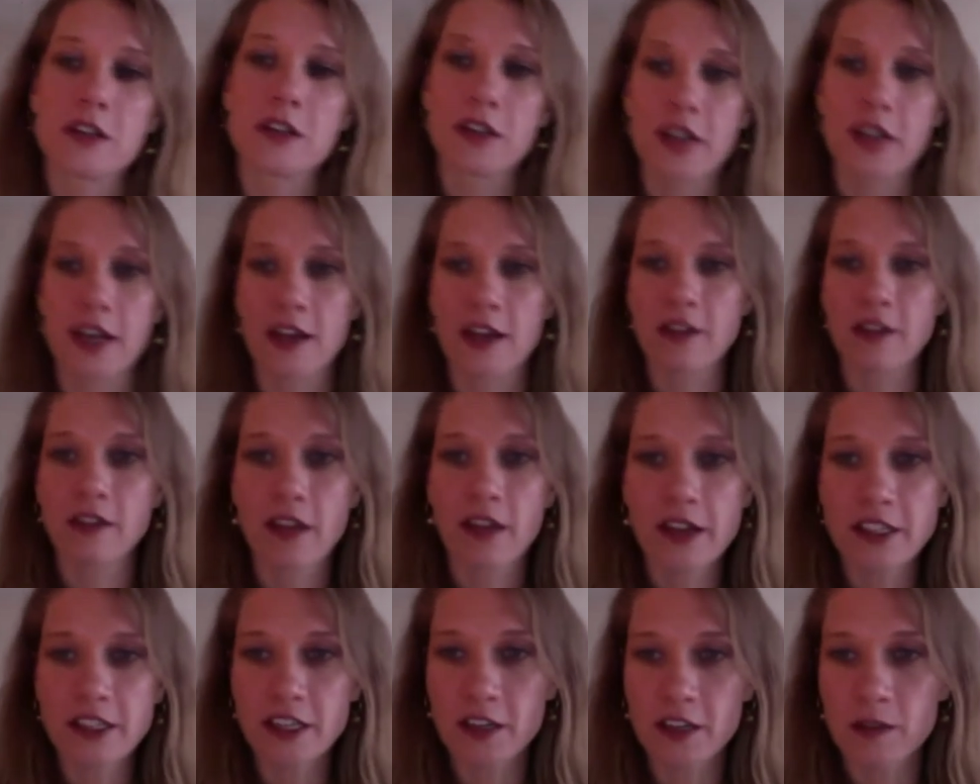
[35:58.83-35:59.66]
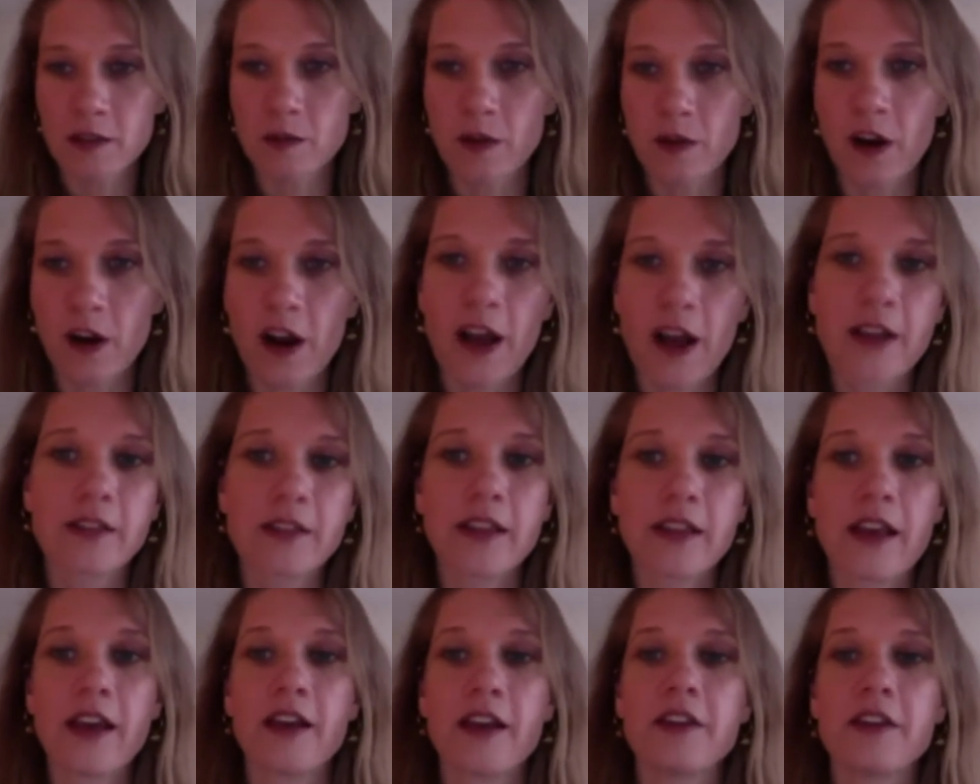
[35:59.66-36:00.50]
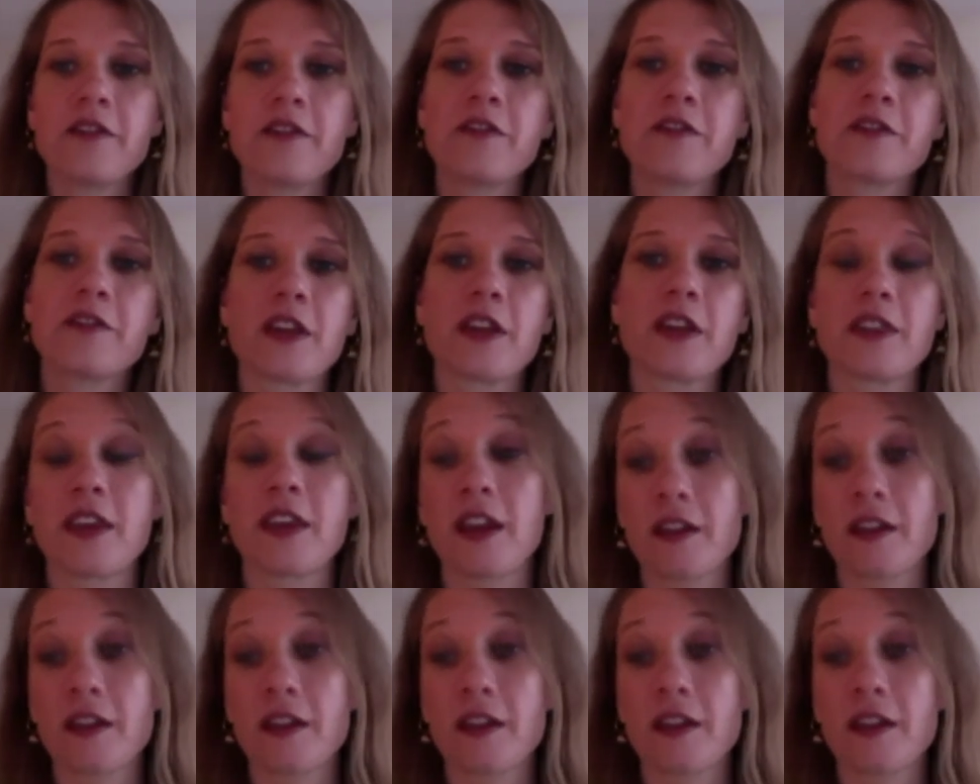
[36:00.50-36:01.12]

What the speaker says: in London where I live that,